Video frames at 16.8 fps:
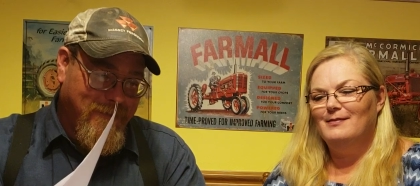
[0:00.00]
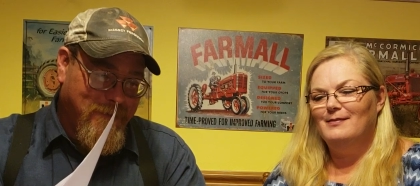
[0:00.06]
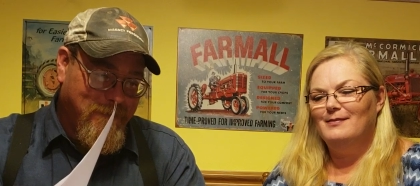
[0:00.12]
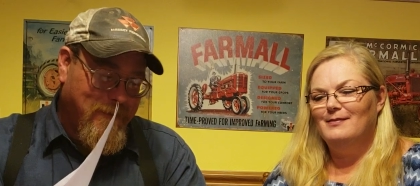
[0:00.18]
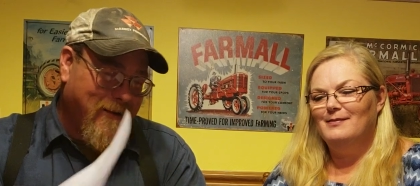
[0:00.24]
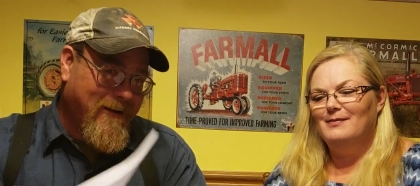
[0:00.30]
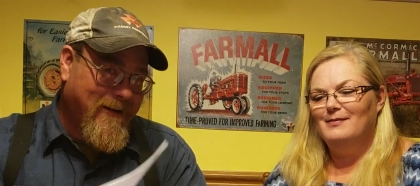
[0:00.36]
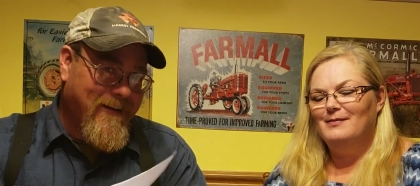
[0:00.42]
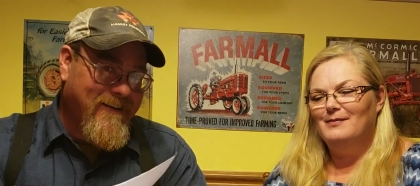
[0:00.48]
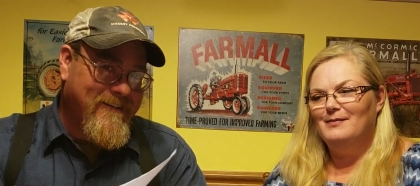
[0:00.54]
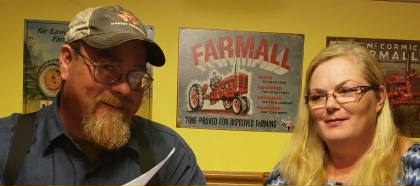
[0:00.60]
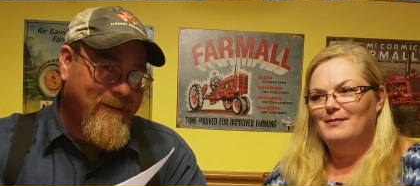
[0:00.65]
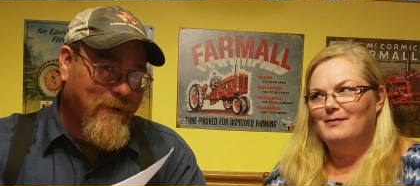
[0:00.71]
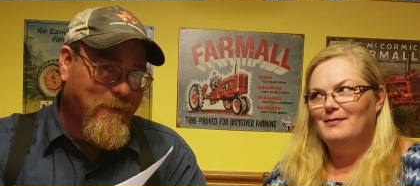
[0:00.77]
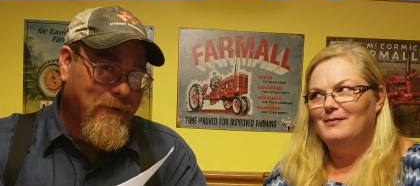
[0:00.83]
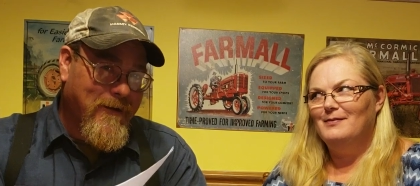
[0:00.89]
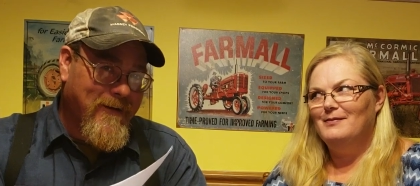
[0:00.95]
Speaker 1: But I guess I
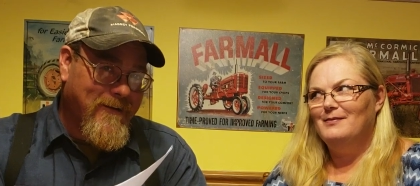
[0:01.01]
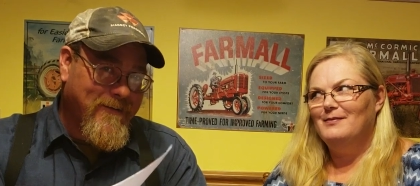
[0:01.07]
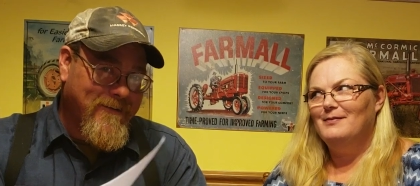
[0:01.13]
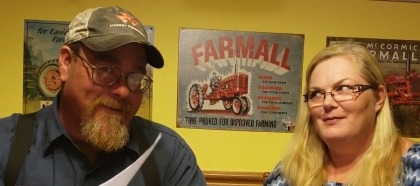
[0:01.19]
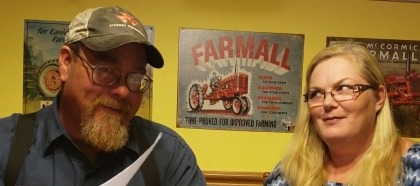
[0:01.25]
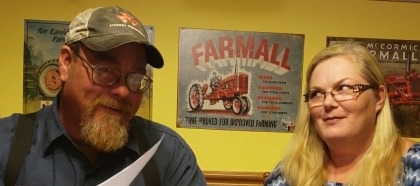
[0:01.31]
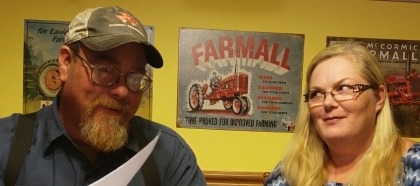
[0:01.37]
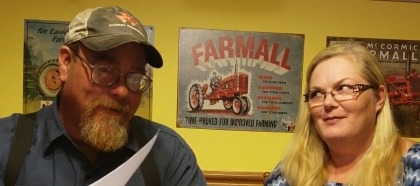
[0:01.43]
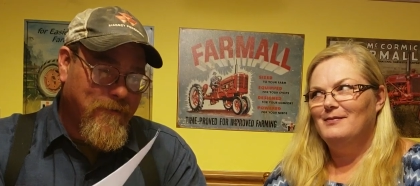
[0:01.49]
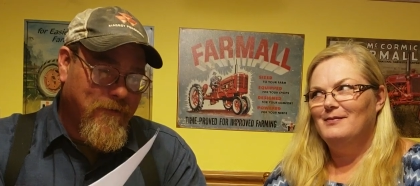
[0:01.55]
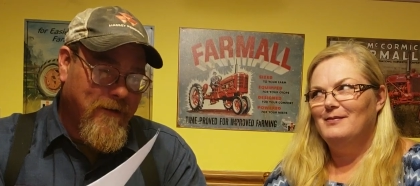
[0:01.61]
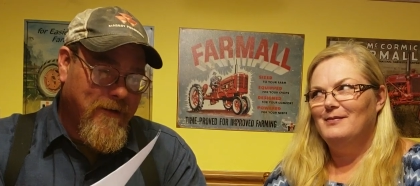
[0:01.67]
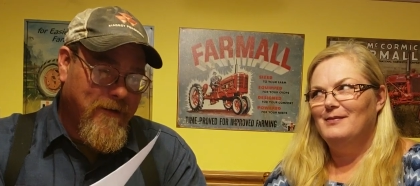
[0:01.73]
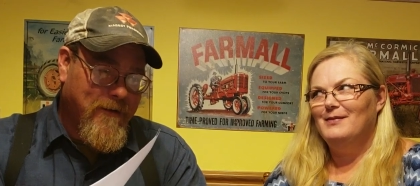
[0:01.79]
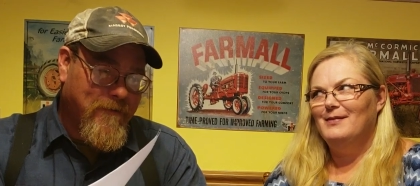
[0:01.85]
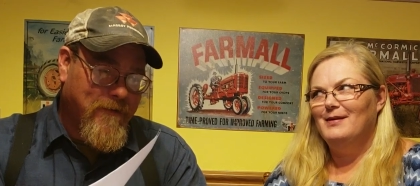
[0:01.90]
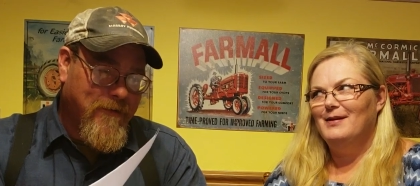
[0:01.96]
don't get this to you to
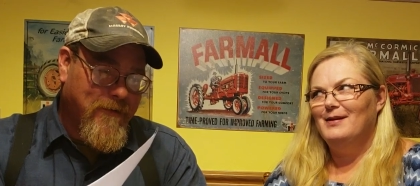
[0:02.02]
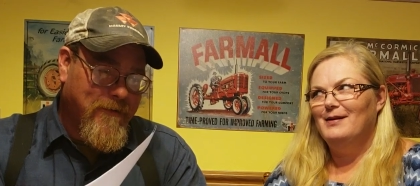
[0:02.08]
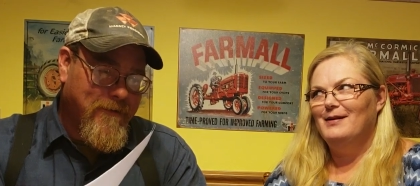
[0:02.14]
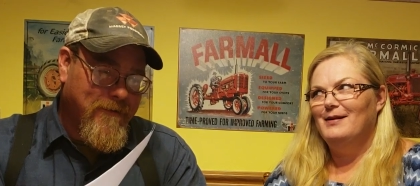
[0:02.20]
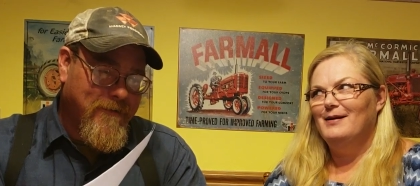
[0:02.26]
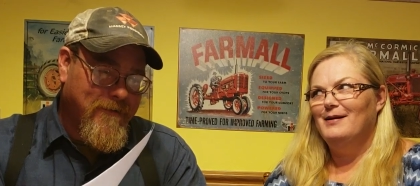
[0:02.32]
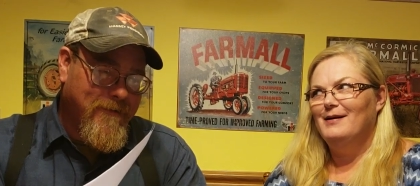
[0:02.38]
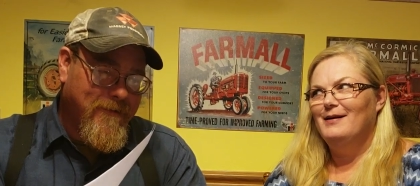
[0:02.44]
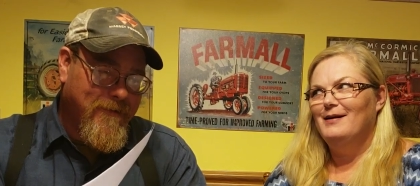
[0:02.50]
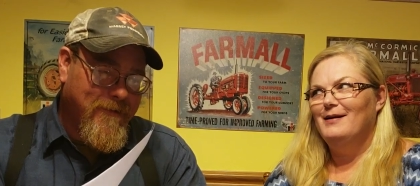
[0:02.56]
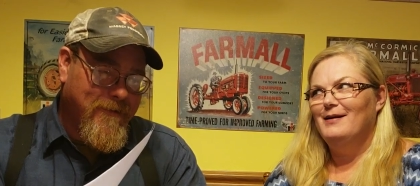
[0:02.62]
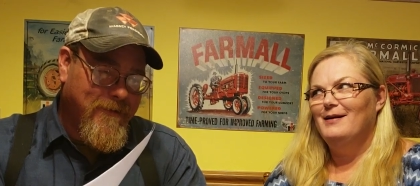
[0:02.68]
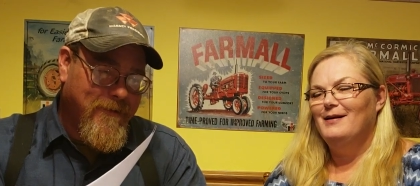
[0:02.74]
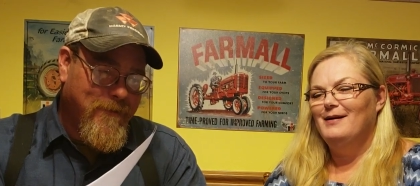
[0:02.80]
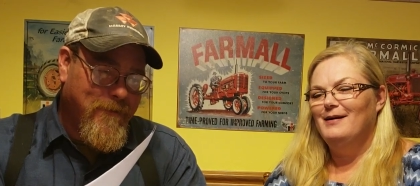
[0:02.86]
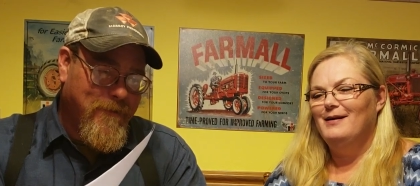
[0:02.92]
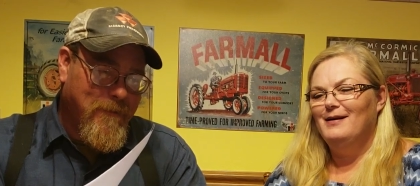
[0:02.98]
five. I
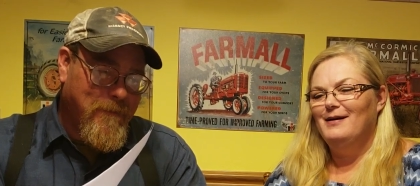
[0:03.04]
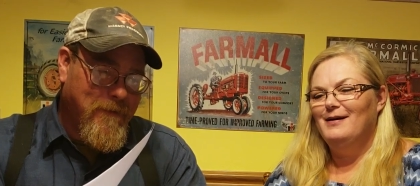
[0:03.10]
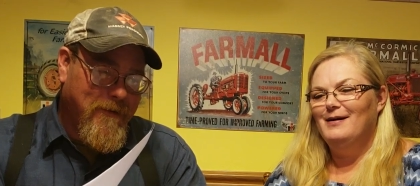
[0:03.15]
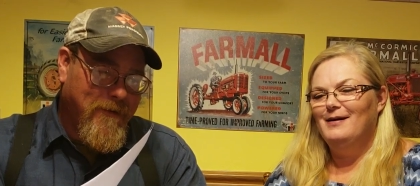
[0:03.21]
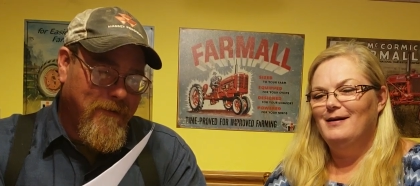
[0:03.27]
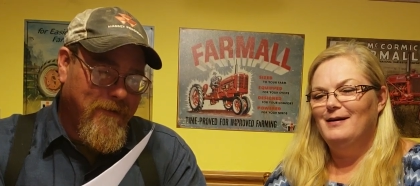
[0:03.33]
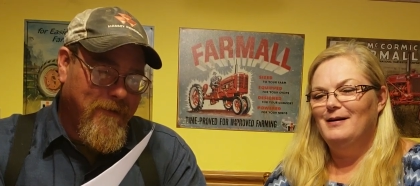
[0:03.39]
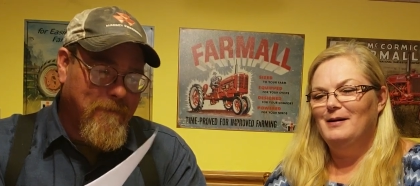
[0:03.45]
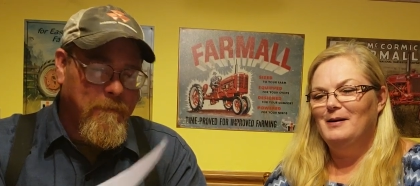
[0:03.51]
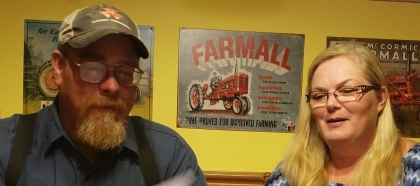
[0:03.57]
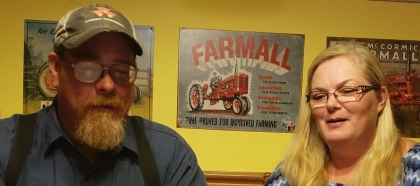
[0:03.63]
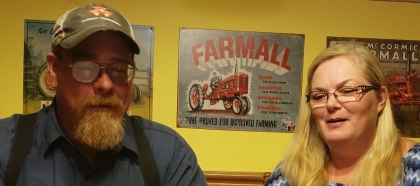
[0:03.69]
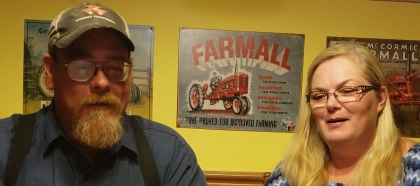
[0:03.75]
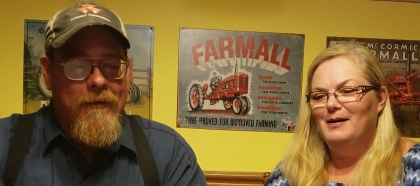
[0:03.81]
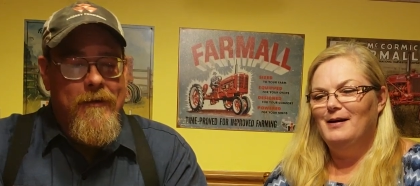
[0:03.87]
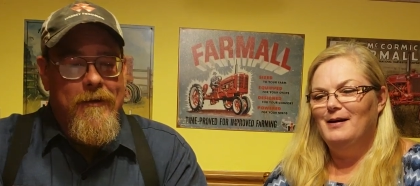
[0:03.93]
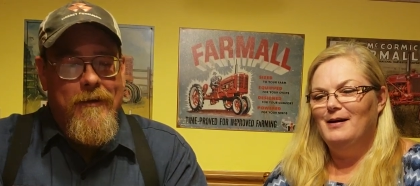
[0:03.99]
know what it means, right?
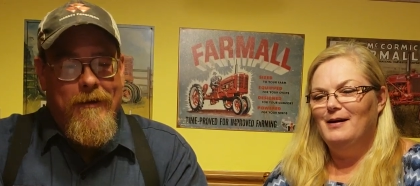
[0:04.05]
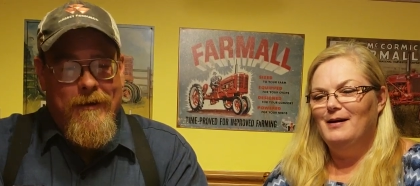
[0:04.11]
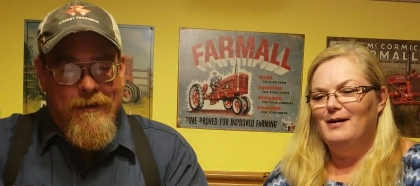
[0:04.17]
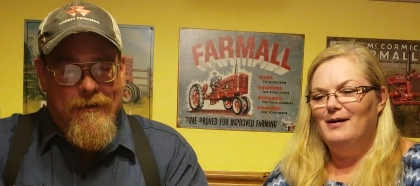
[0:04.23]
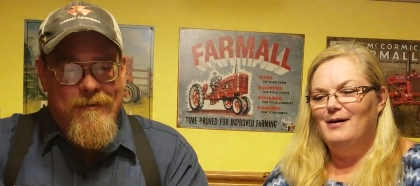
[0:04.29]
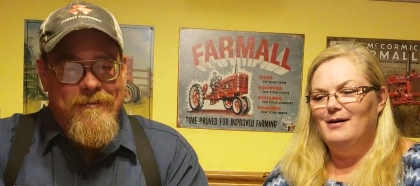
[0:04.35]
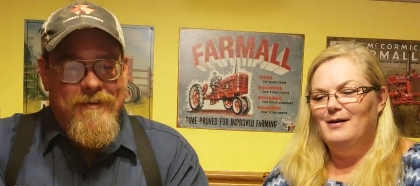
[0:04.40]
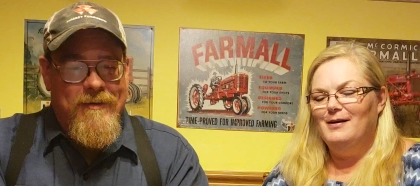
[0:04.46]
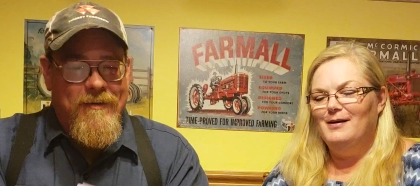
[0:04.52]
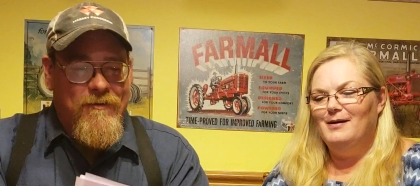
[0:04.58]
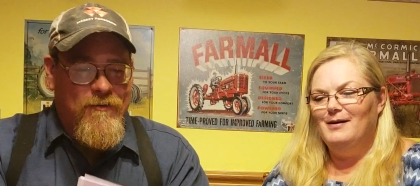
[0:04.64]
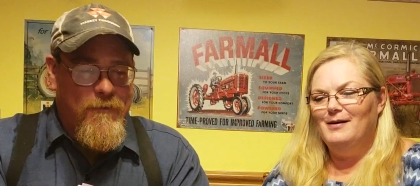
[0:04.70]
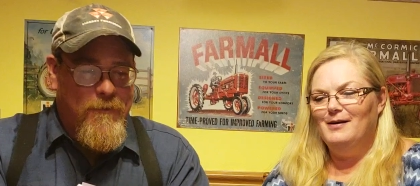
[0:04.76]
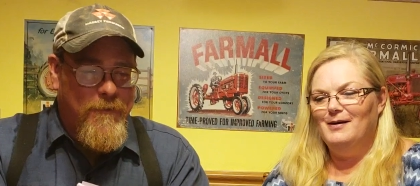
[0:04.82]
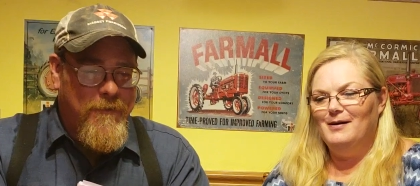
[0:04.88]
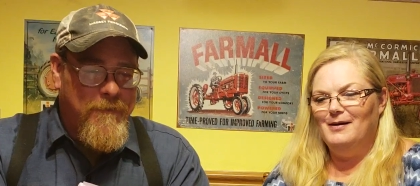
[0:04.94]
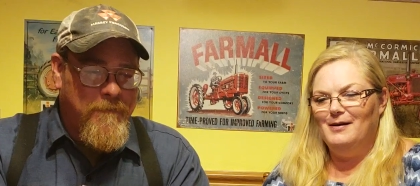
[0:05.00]
All right, let's get
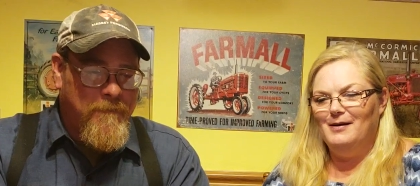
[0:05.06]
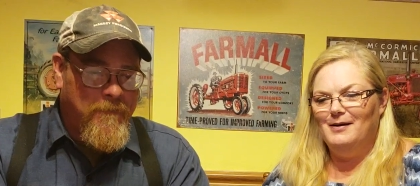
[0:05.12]
started.